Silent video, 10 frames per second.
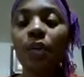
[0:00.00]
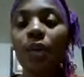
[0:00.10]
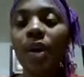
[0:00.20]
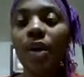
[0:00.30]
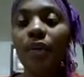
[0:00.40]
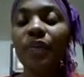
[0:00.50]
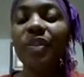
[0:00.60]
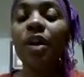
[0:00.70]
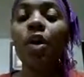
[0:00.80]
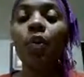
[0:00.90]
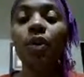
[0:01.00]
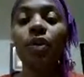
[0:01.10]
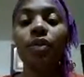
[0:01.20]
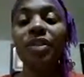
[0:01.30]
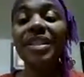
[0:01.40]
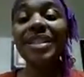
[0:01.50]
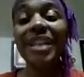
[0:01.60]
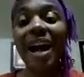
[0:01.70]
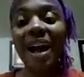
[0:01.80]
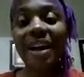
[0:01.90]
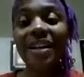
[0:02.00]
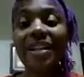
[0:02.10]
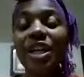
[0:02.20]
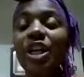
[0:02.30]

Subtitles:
oils were designed